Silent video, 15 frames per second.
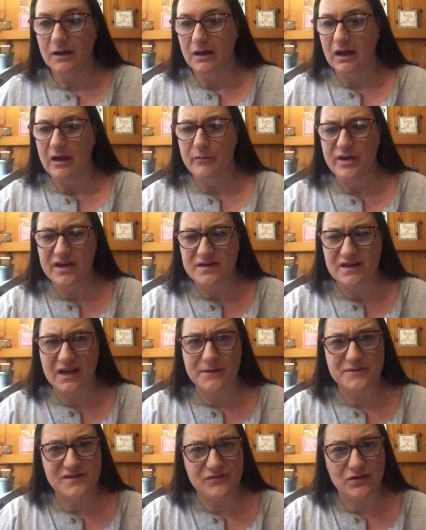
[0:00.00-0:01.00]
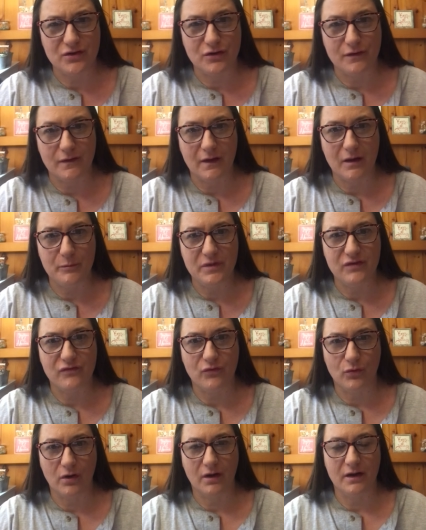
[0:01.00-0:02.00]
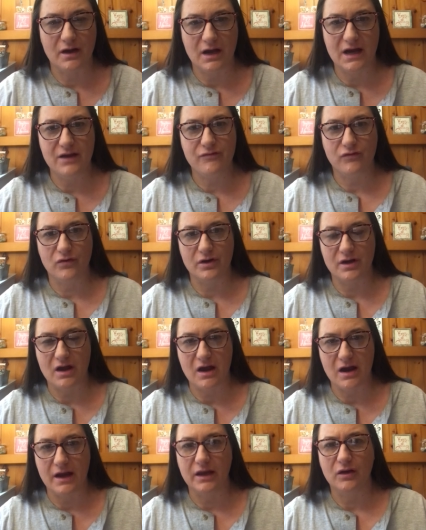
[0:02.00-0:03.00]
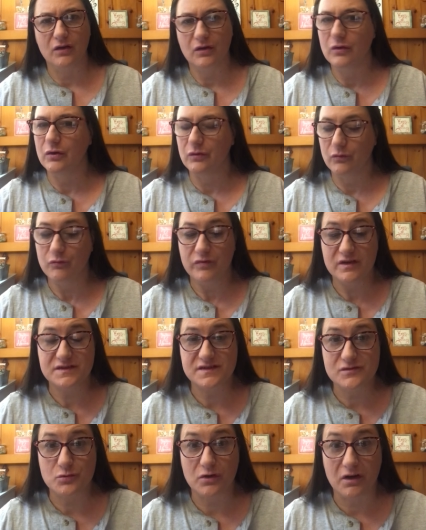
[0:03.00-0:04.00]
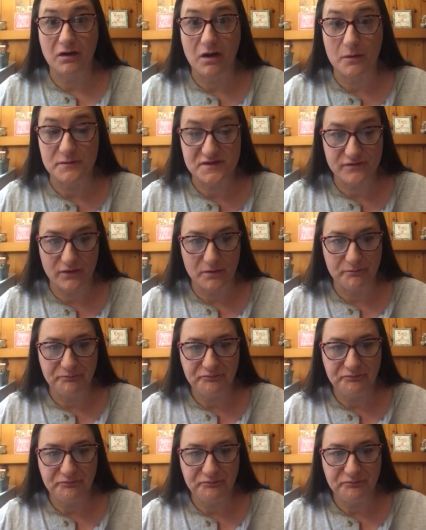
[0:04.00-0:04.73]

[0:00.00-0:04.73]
How many times have you heard that before? An eye for an eye. This is where it comes from.